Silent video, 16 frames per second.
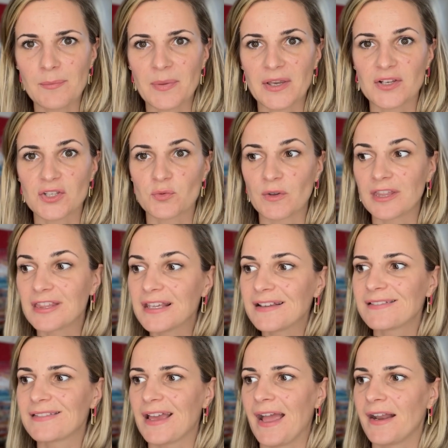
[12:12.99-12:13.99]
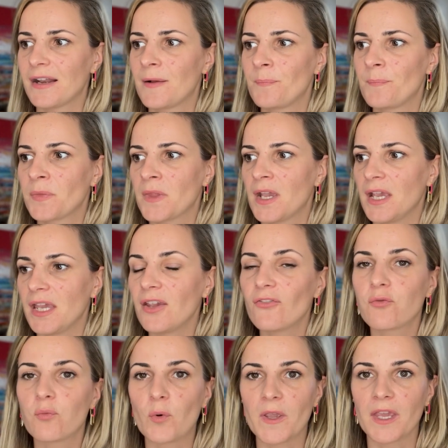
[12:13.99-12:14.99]
Because we think that
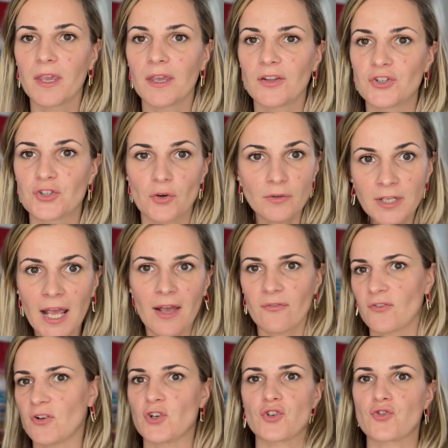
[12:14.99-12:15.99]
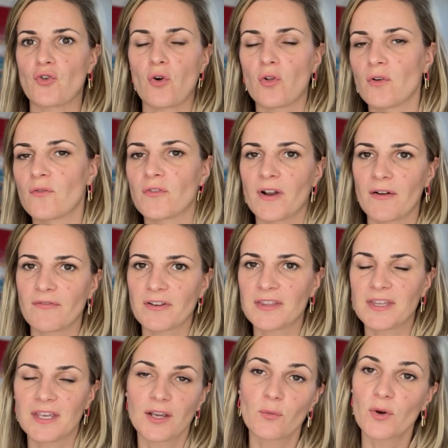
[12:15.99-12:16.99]
if we don't have control over
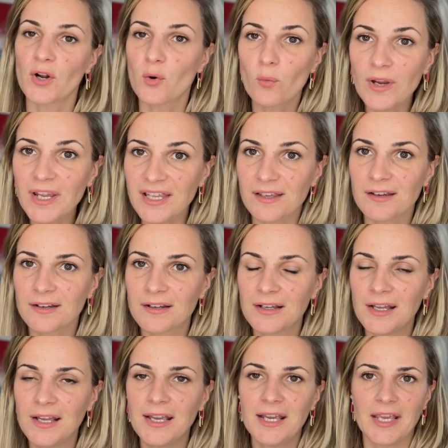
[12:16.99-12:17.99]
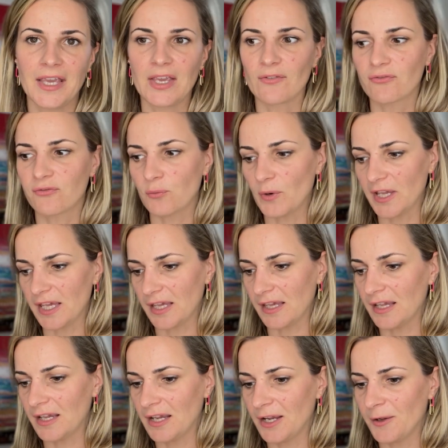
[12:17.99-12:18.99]
everything, we're weak. If
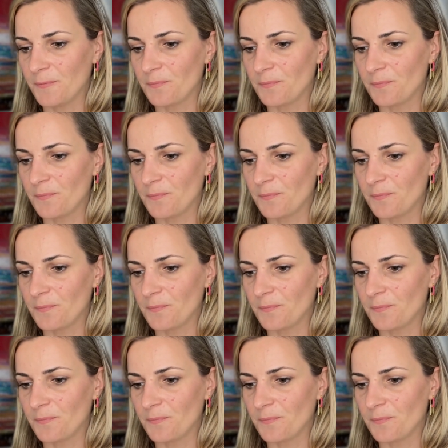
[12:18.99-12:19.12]
we,